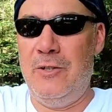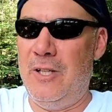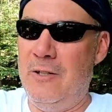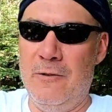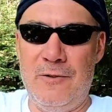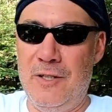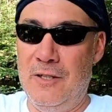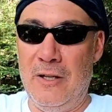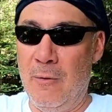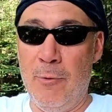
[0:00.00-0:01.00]
tight, you're
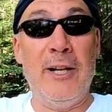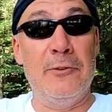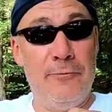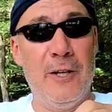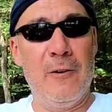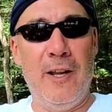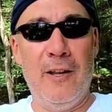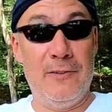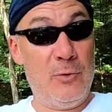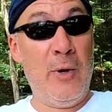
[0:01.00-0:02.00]
sitting there breaking
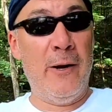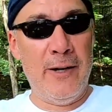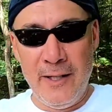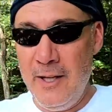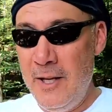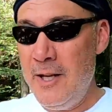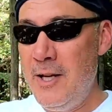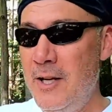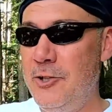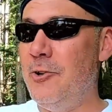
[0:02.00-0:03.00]
fingernails, swearing,
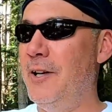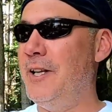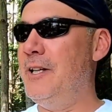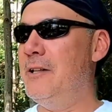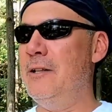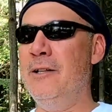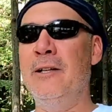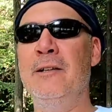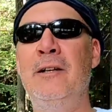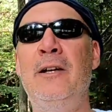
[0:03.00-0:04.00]
trying to get it
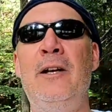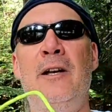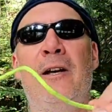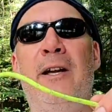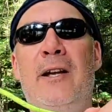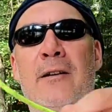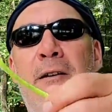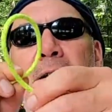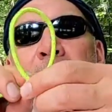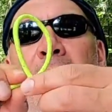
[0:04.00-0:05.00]
undone. Again,
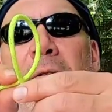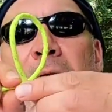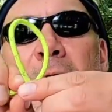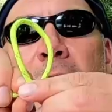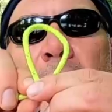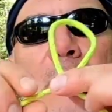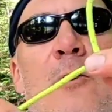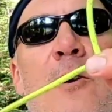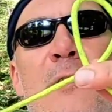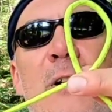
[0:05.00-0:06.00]

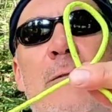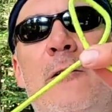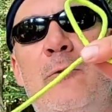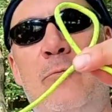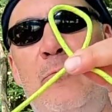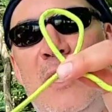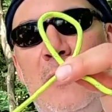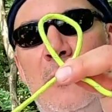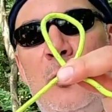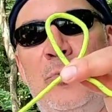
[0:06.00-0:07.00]
cross it over, make
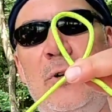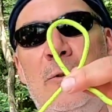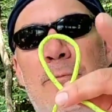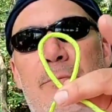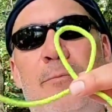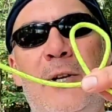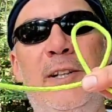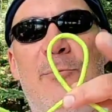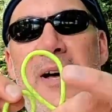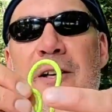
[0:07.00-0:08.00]
a loop, bring
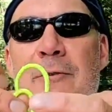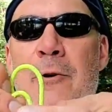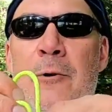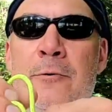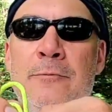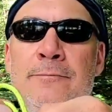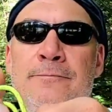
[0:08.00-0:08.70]
this back through,